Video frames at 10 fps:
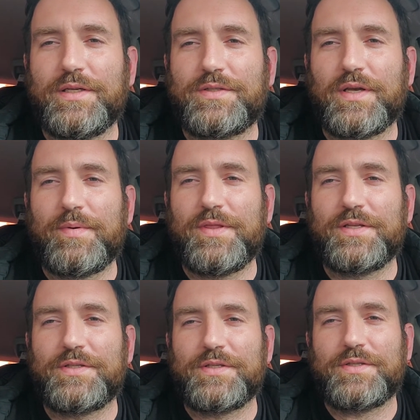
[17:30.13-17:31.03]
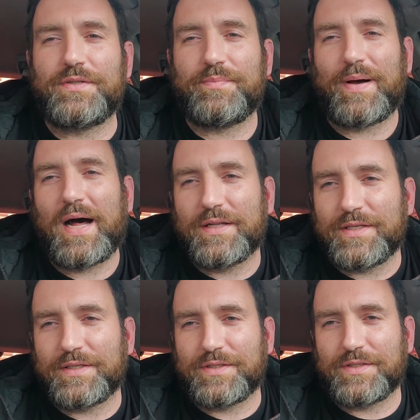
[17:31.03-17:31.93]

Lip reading: It's I mean, this is politics.